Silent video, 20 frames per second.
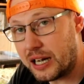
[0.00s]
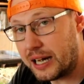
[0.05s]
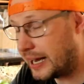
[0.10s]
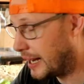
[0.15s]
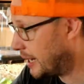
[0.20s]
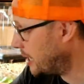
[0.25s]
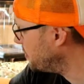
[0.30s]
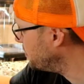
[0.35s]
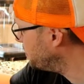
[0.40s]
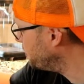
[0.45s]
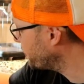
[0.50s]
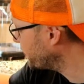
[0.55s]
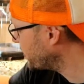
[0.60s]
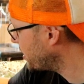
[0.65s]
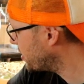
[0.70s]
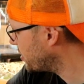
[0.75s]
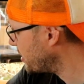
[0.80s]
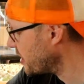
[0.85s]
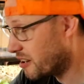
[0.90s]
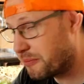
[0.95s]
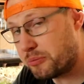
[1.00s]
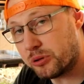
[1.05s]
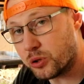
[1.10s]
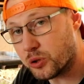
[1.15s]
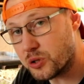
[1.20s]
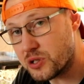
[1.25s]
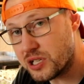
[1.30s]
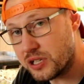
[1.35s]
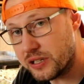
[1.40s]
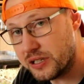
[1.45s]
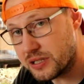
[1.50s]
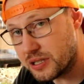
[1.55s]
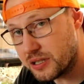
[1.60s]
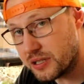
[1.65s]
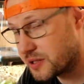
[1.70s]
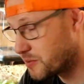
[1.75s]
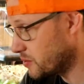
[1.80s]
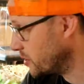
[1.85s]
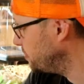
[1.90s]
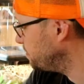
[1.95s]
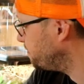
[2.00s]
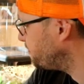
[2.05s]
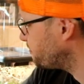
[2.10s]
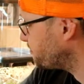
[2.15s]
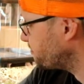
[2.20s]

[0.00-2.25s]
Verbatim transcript: Theraphosa into this one.